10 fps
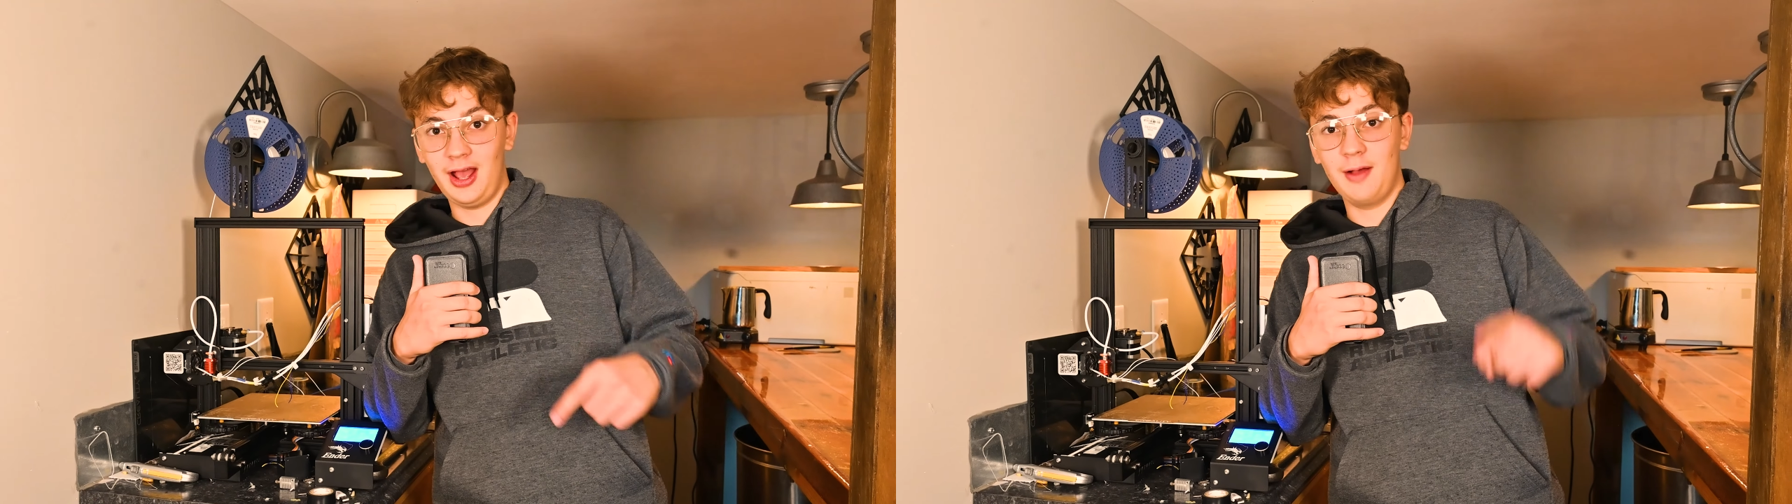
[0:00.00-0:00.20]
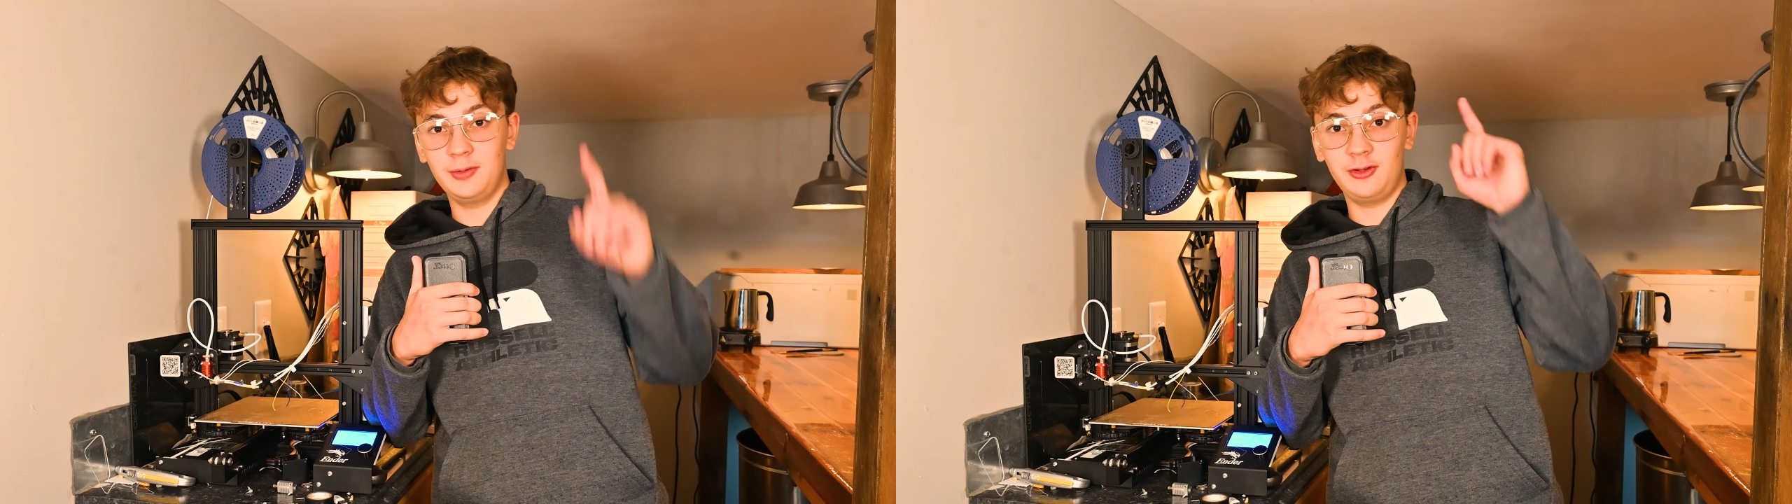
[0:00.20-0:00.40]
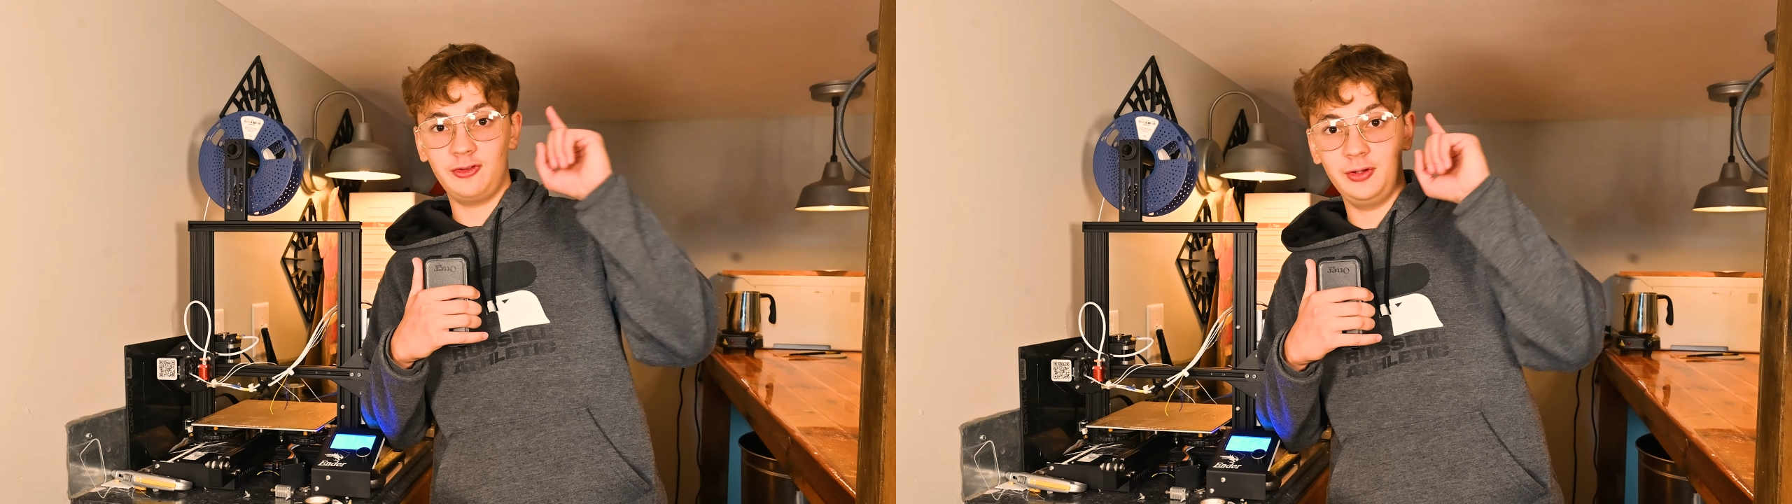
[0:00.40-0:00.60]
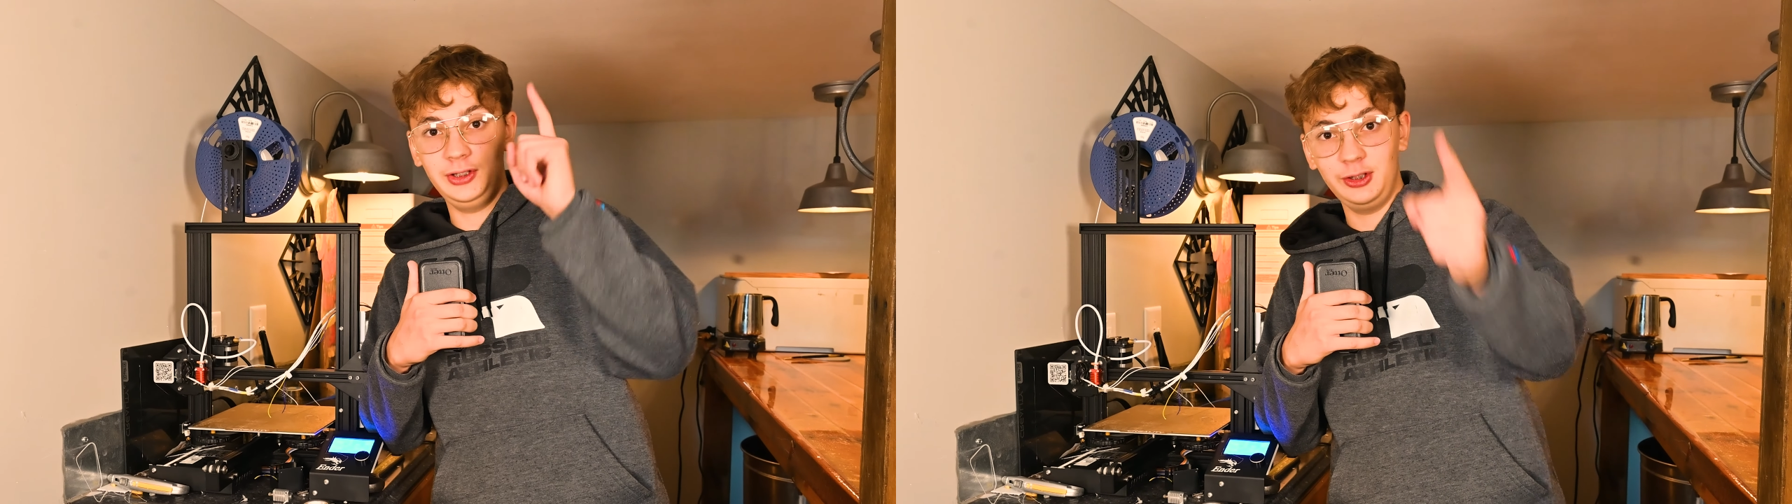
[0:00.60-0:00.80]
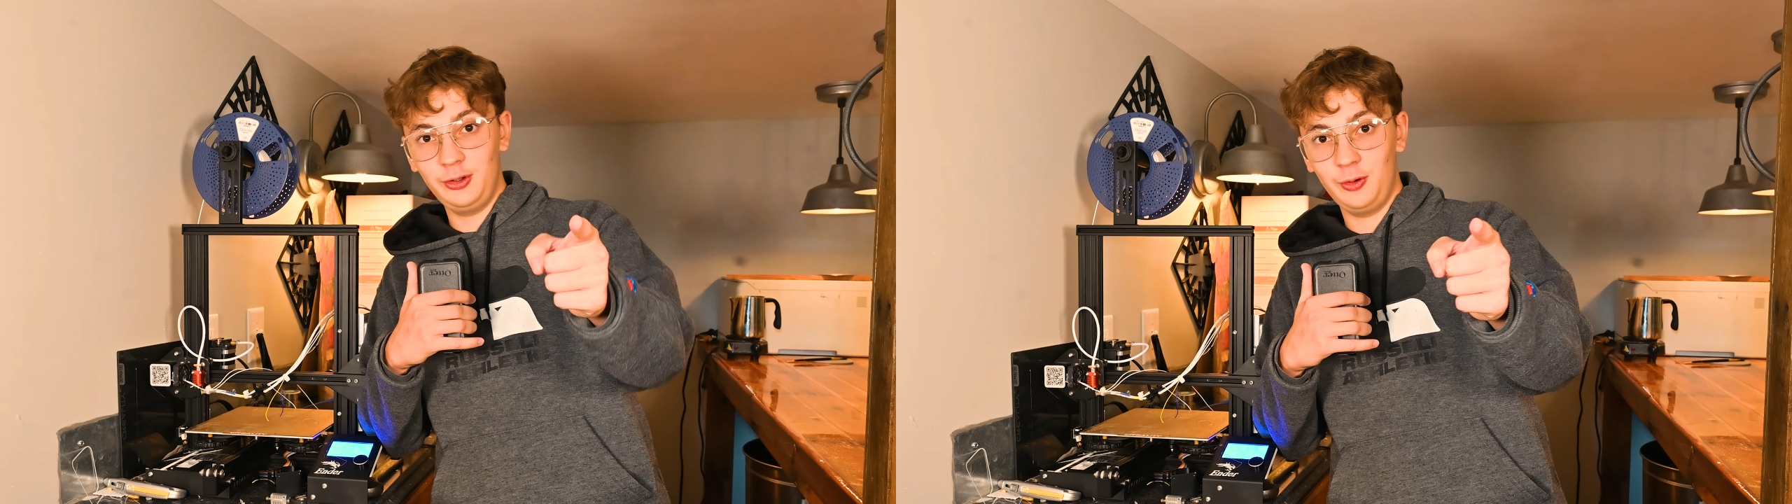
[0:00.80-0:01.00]
I'm going to show
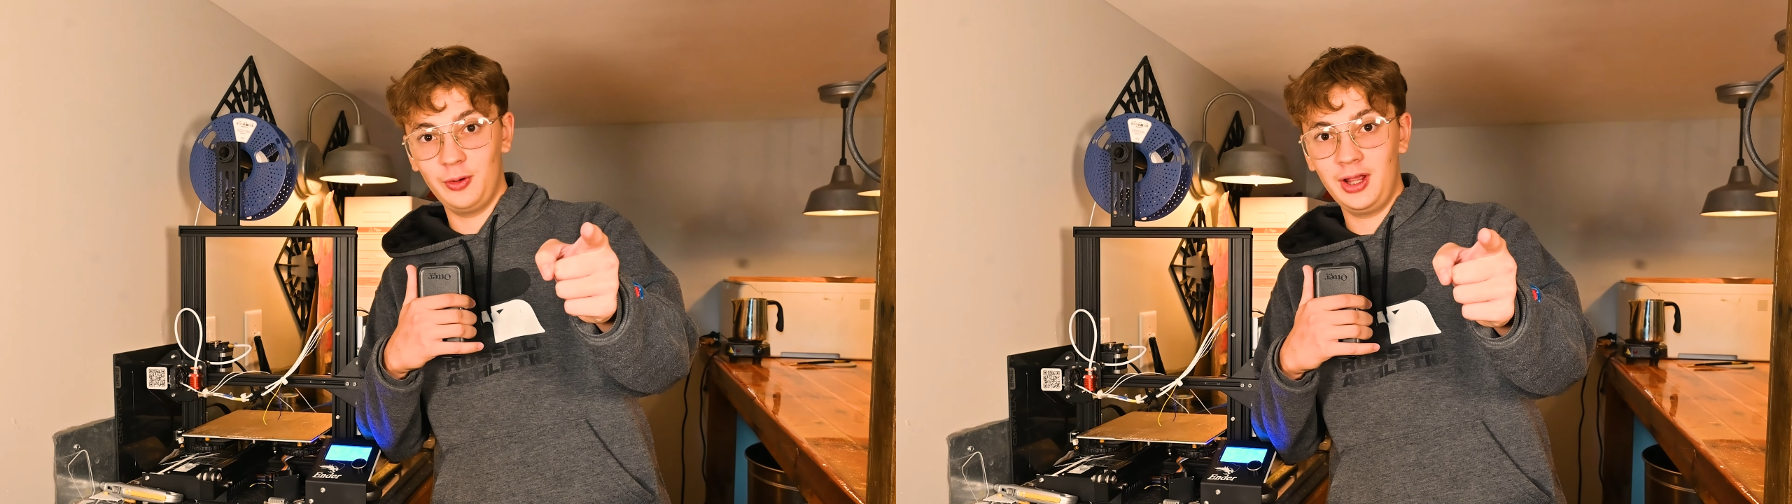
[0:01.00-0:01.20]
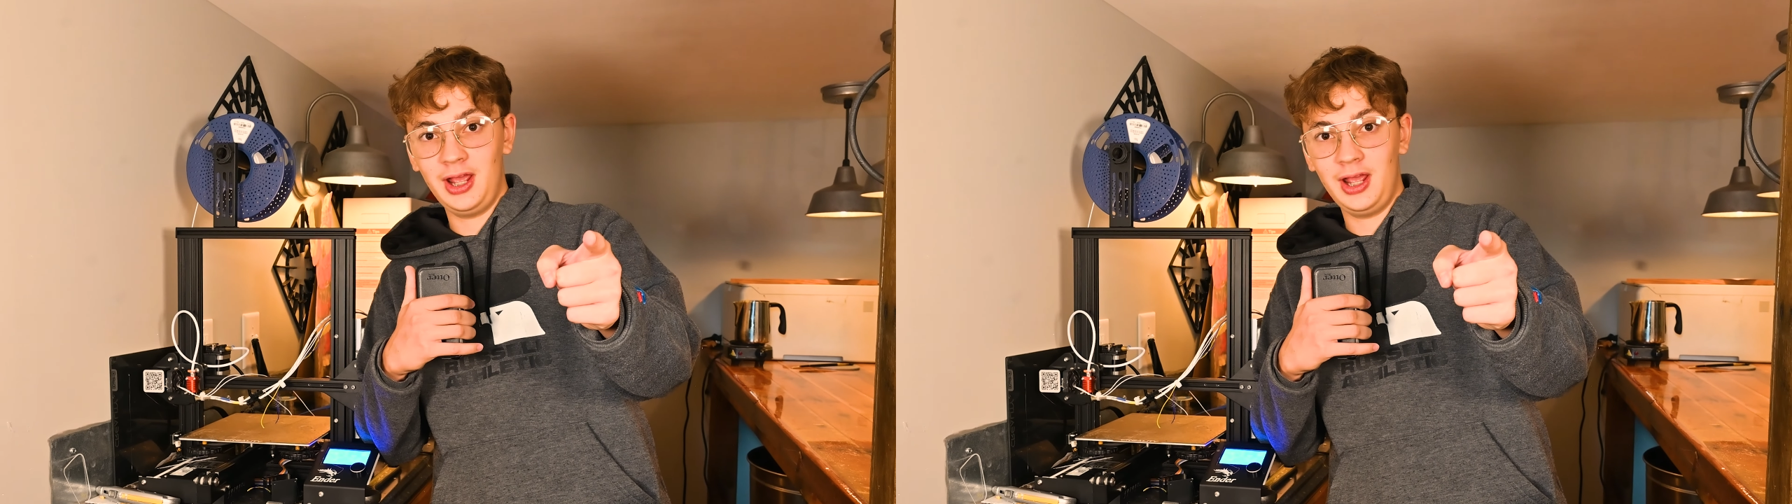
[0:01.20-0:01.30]
you